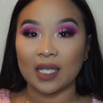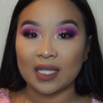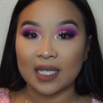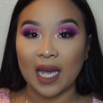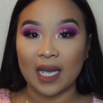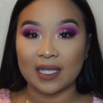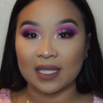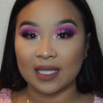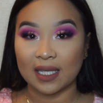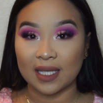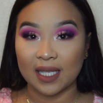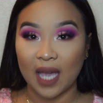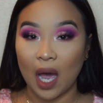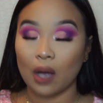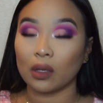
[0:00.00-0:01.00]
test to
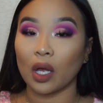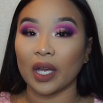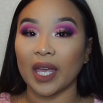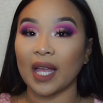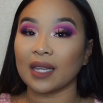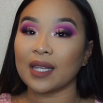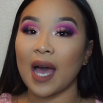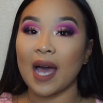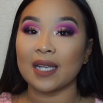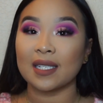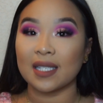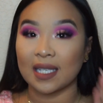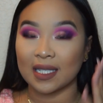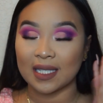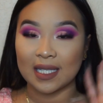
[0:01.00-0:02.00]
see how long it
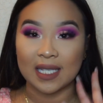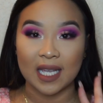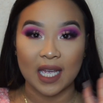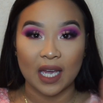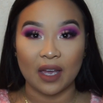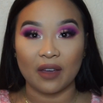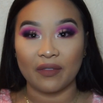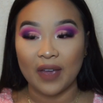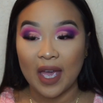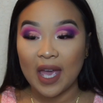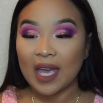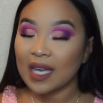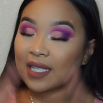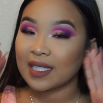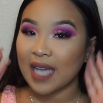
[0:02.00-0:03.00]
lasts and see if
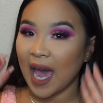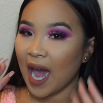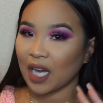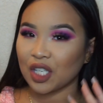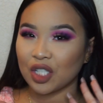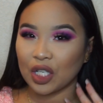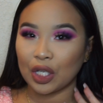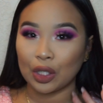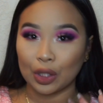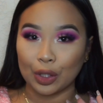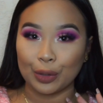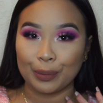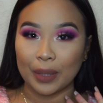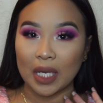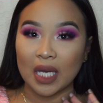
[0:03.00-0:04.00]
it's actually
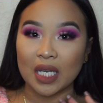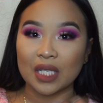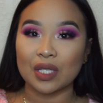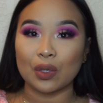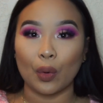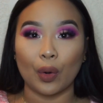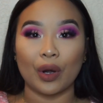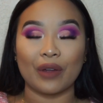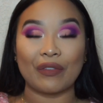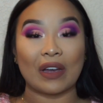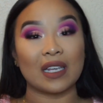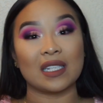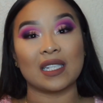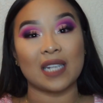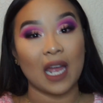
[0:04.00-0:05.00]
luminous or if
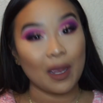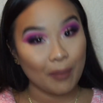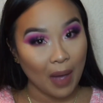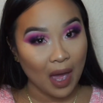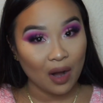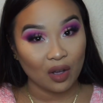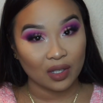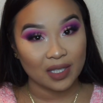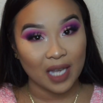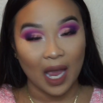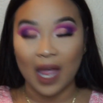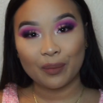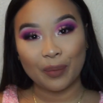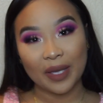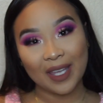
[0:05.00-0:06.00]
I stay matte all
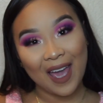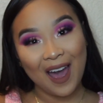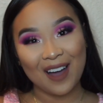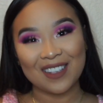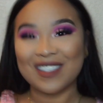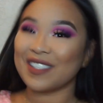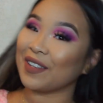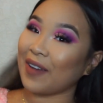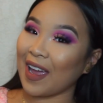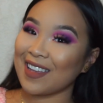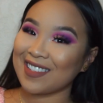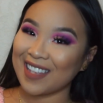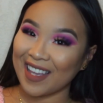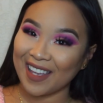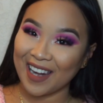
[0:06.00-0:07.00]
day. But yeah, I'll see you
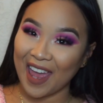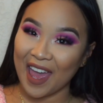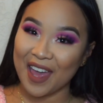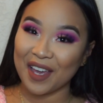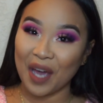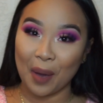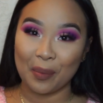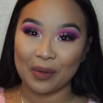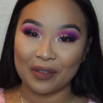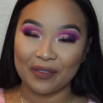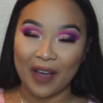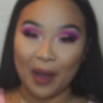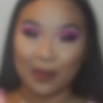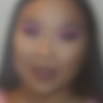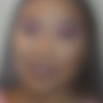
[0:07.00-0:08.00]
guys in a couple of
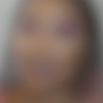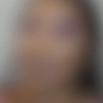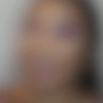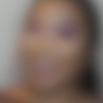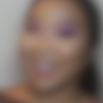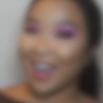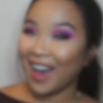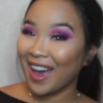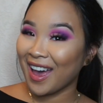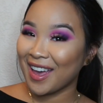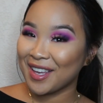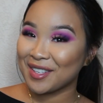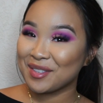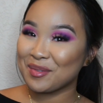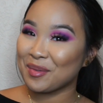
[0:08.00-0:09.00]
hours. Hey
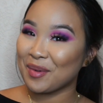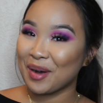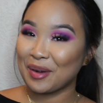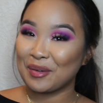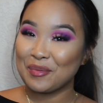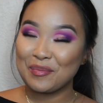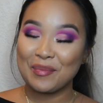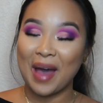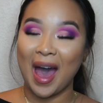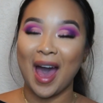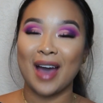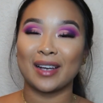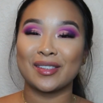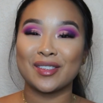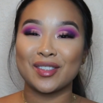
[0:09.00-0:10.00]
guys, welcome
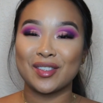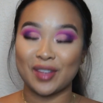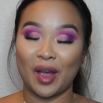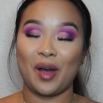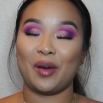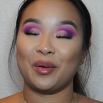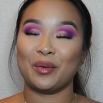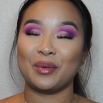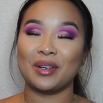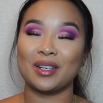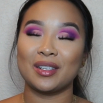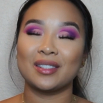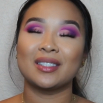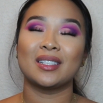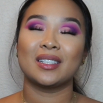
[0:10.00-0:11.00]
back. So
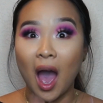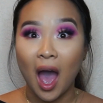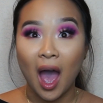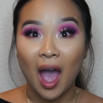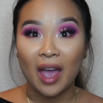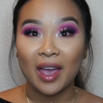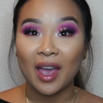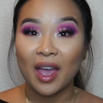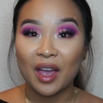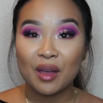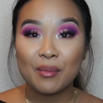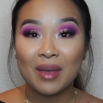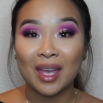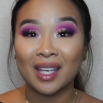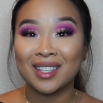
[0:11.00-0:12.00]
I
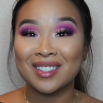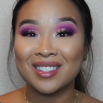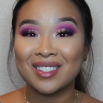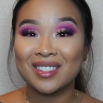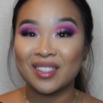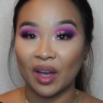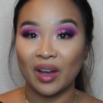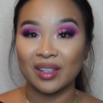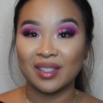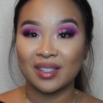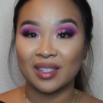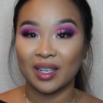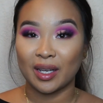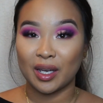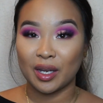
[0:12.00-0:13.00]
am
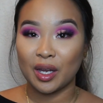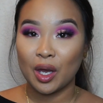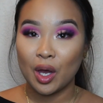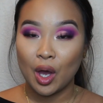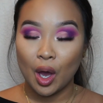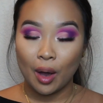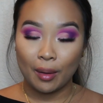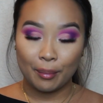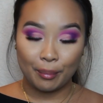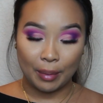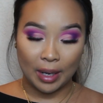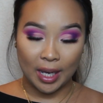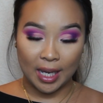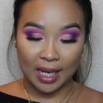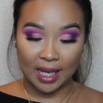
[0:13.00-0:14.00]
exhausted, but